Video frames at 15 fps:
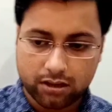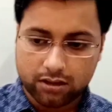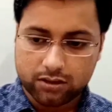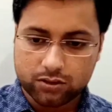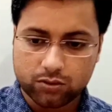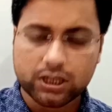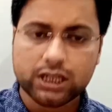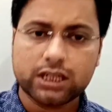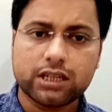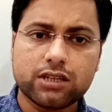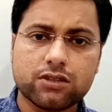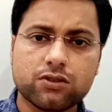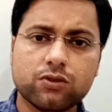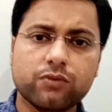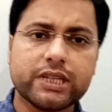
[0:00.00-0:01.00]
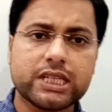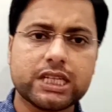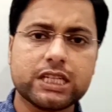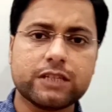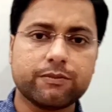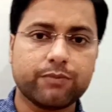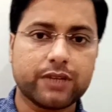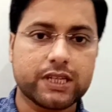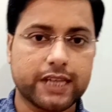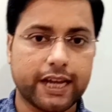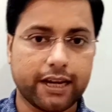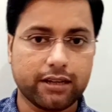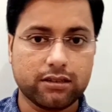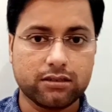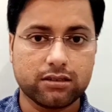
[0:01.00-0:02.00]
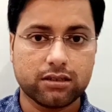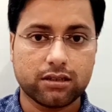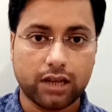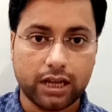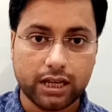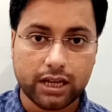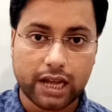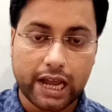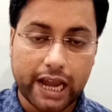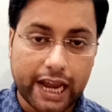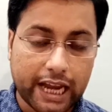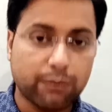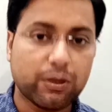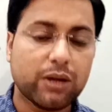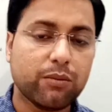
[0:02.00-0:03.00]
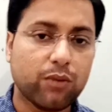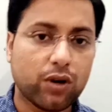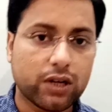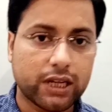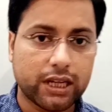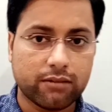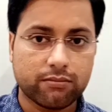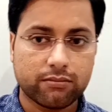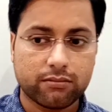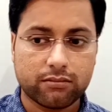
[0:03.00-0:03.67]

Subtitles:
So the tissue which is present in animal body,